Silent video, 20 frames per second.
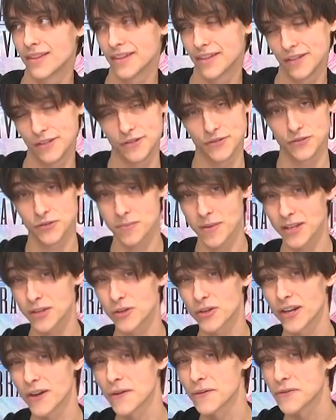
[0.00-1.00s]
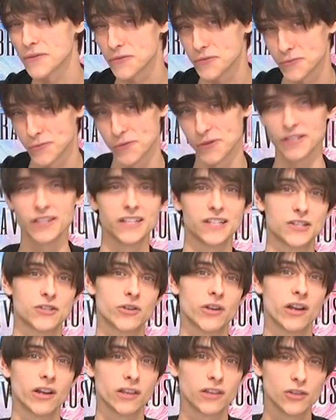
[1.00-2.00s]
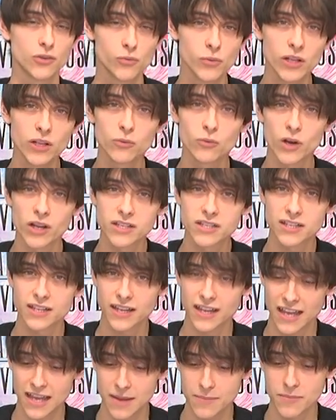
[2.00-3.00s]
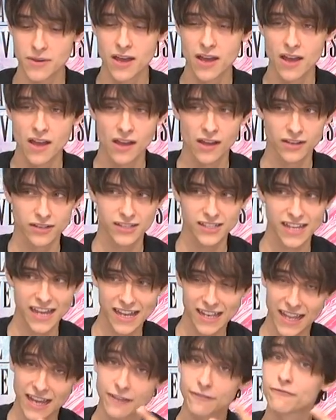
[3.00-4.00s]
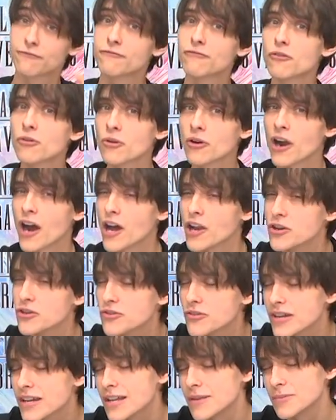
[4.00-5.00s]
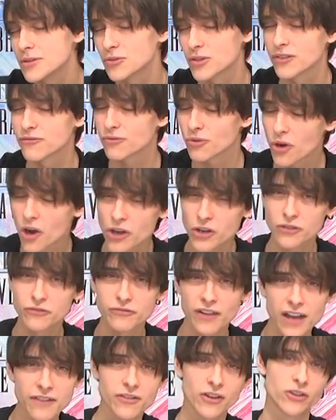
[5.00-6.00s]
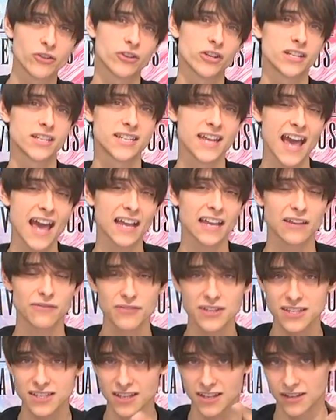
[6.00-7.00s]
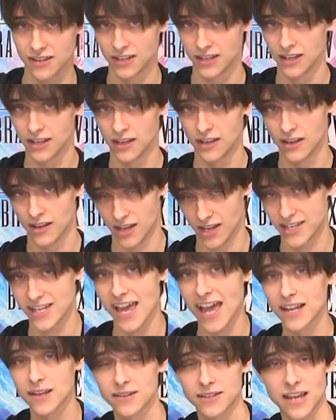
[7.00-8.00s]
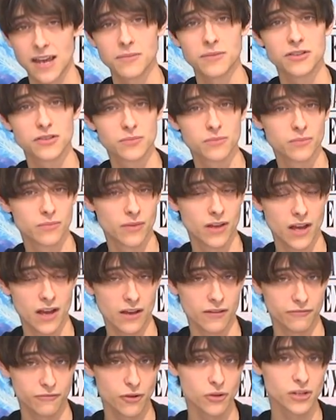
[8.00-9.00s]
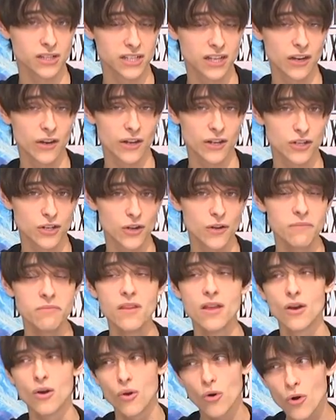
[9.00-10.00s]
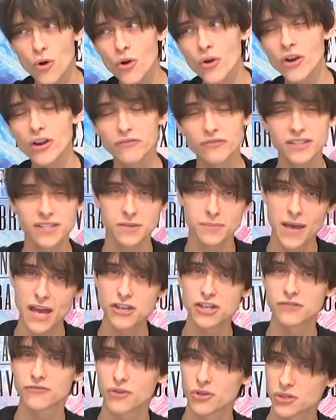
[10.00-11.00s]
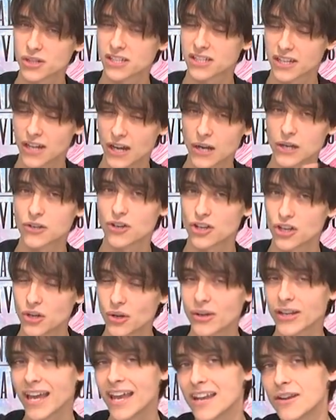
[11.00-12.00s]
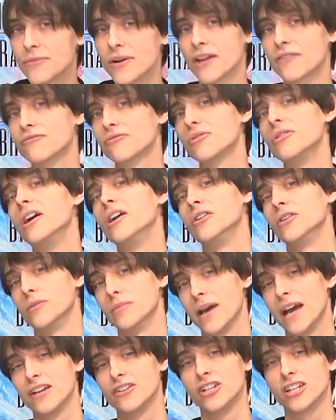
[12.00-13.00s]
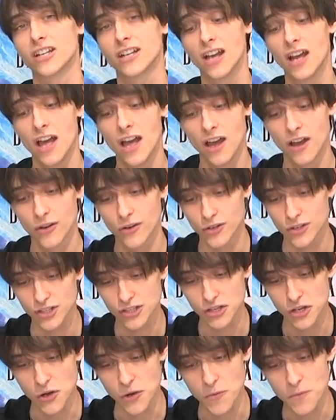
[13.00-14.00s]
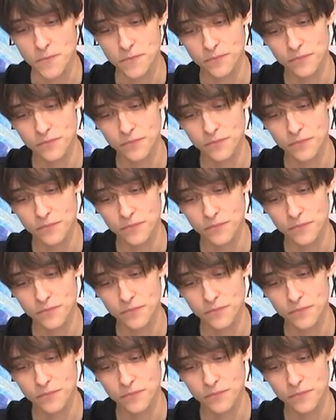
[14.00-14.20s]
to make your characters really strong, you will want to aim to get like 400, between 400 500 attack if it's a attack damage focused character, or if it's a magic focused character, again around 400 magic or so.